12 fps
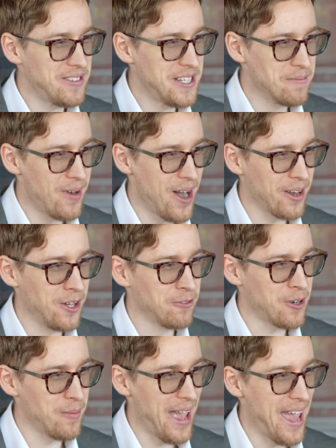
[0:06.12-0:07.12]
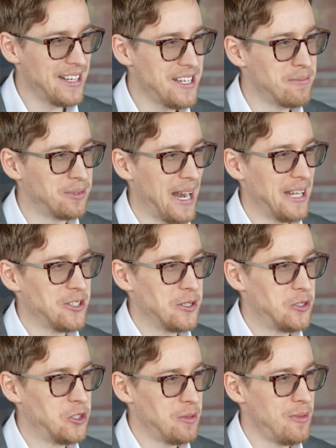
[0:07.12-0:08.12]
EV model from any brand
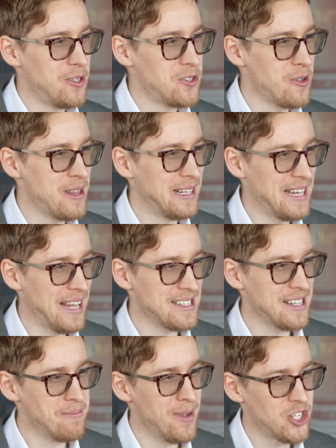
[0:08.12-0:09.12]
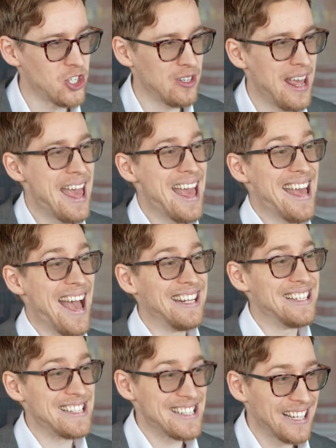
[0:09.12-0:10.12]
contributes to the Tesla mission
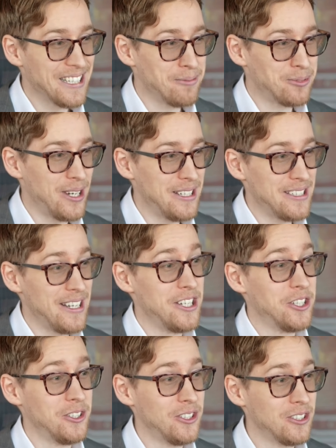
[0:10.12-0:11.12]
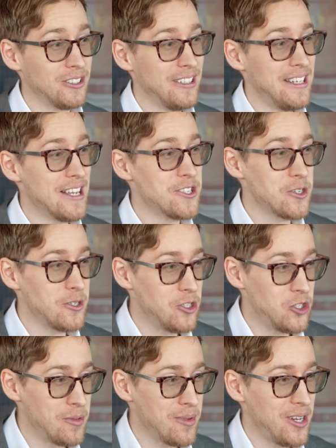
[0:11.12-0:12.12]
and is celebrated internally as
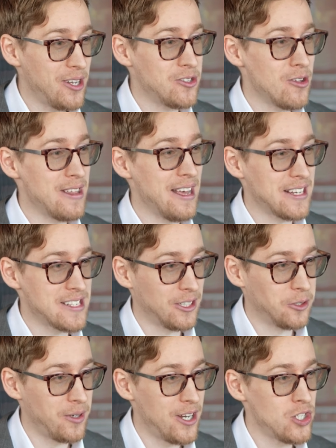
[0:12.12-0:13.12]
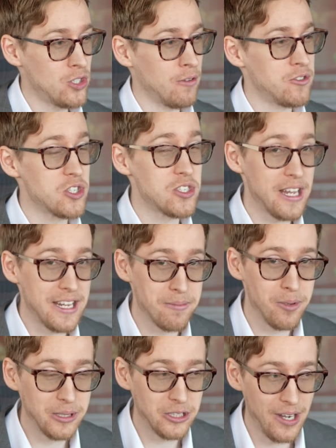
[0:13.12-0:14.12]
contributing to the acceleration of
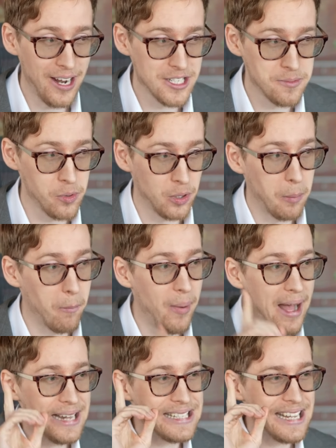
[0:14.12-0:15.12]
sustainable transport. But